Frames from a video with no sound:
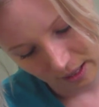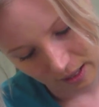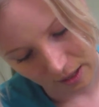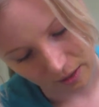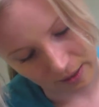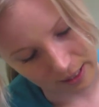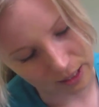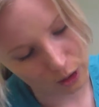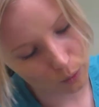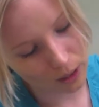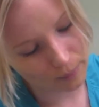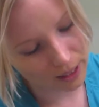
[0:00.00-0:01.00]
Alright, and you
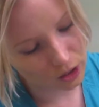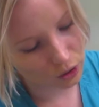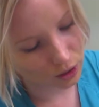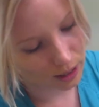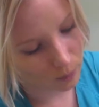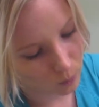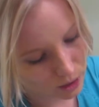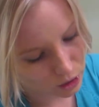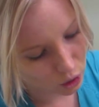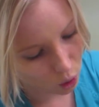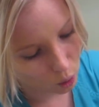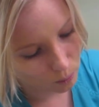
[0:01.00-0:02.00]
want to make sure that once
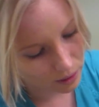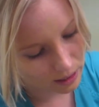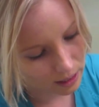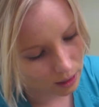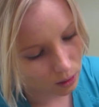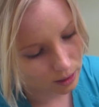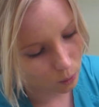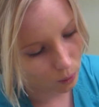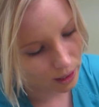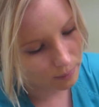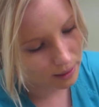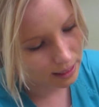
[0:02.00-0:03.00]
you open the
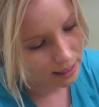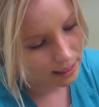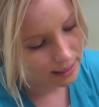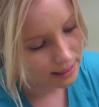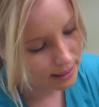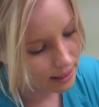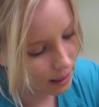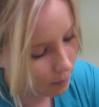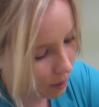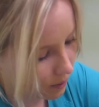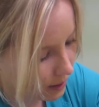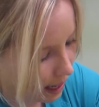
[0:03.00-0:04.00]
ointment, the tip
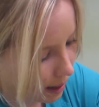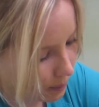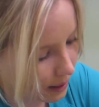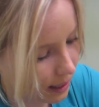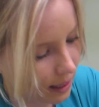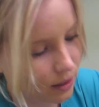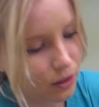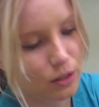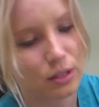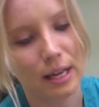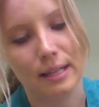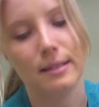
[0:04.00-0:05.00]
of the applicator
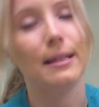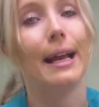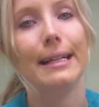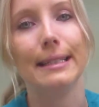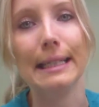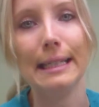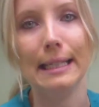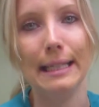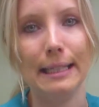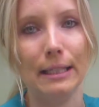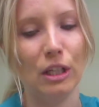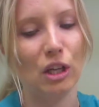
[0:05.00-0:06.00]
stays nice and
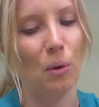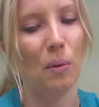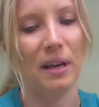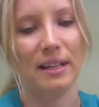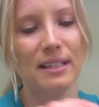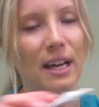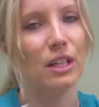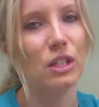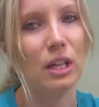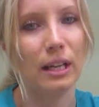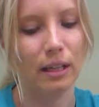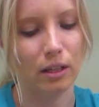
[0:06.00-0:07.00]
clean. You don't want it
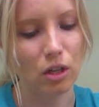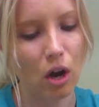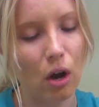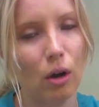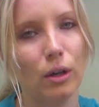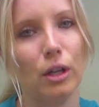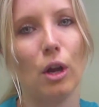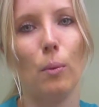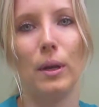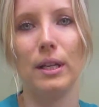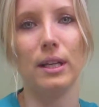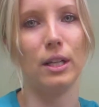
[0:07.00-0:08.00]
touching the dog, you don't
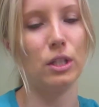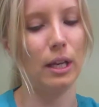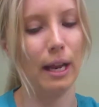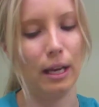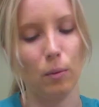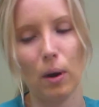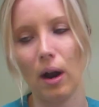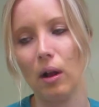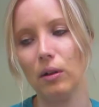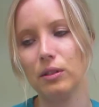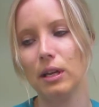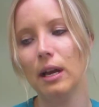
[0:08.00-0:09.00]
want it touching anywhere
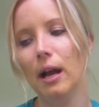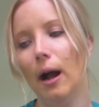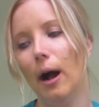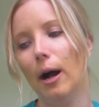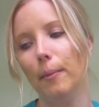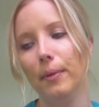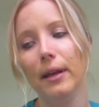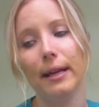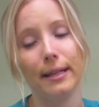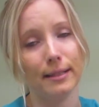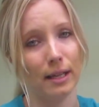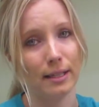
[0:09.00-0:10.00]
else. It
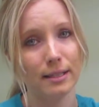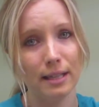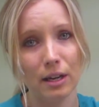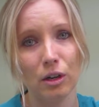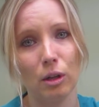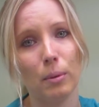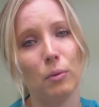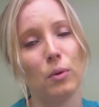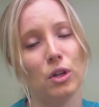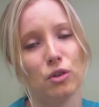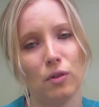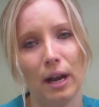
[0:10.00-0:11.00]
is not sterile, but
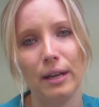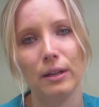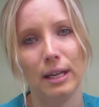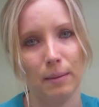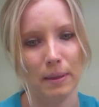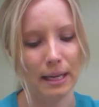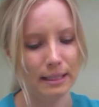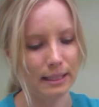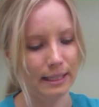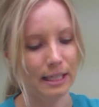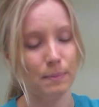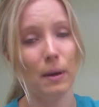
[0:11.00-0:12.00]
we're trying to keep it as
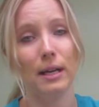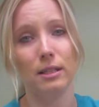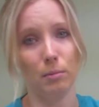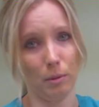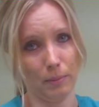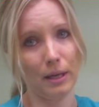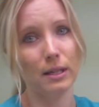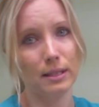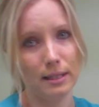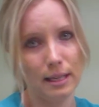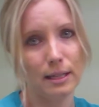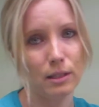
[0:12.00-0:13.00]
clean as possible because
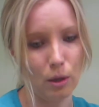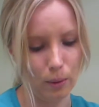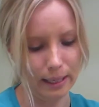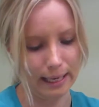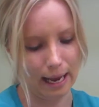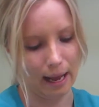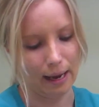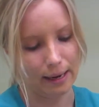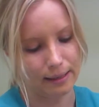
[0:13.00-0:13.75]
it does go in the eye.